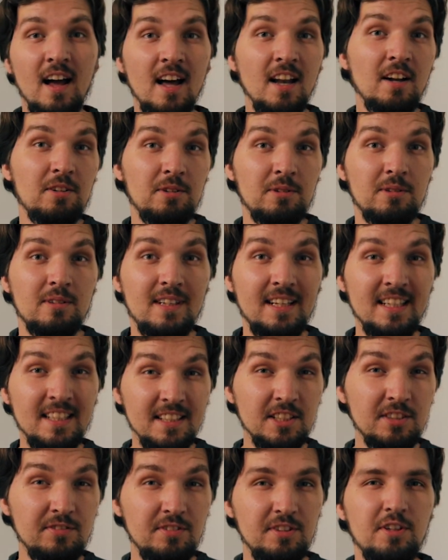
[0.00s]
Hello,
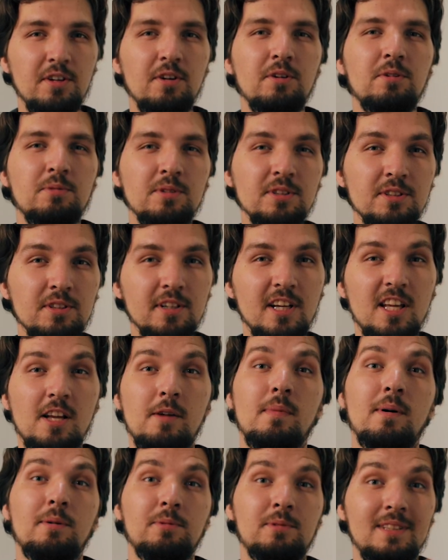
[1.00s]
in this video we're talking
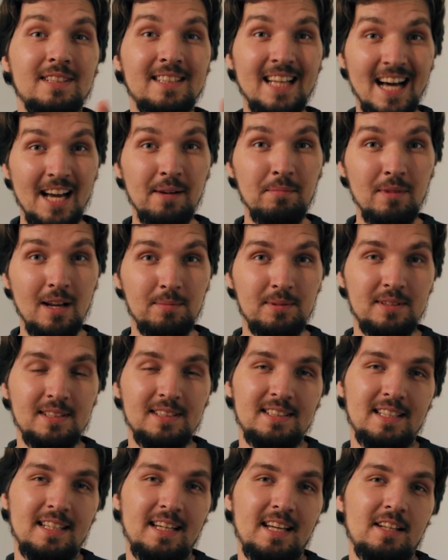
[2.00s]
about time
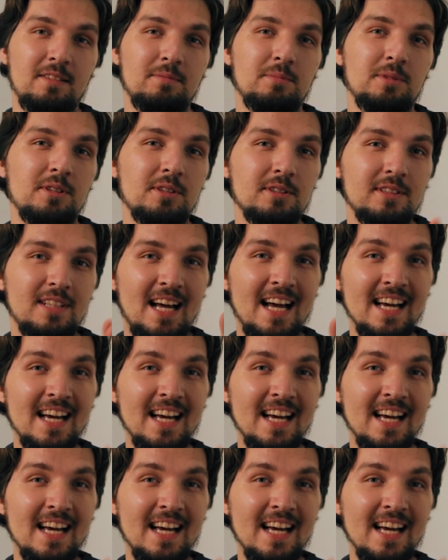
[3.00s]
lapses again because